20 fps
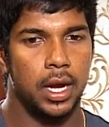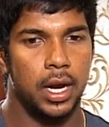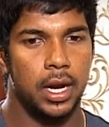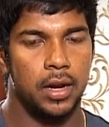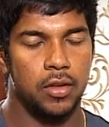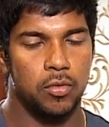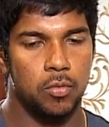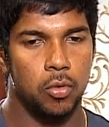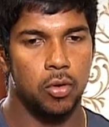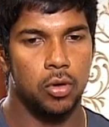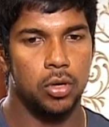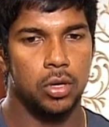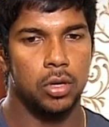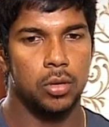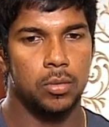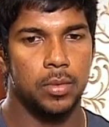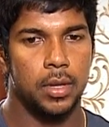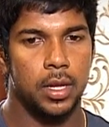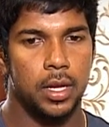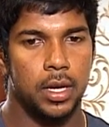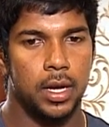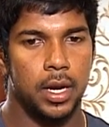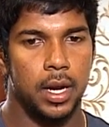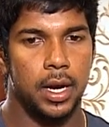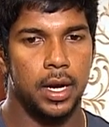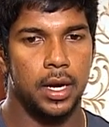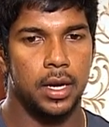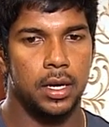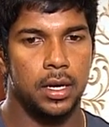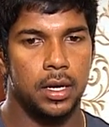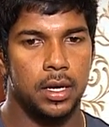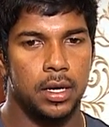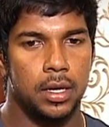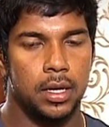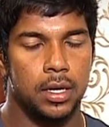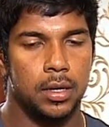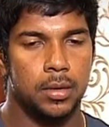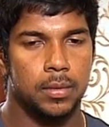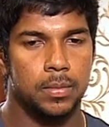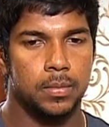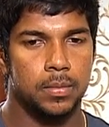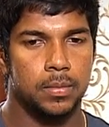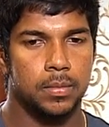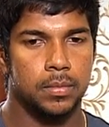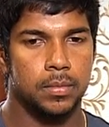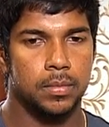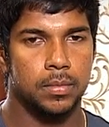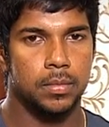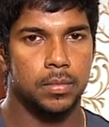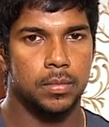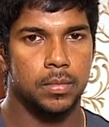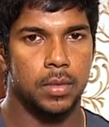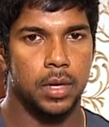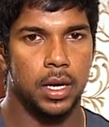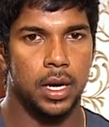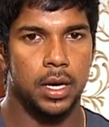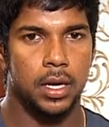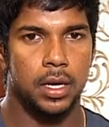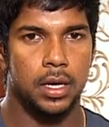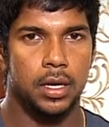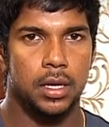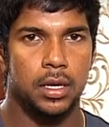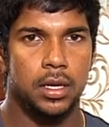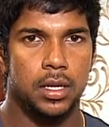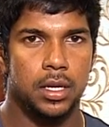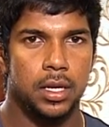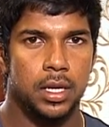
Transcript: and I've spoken to him then, and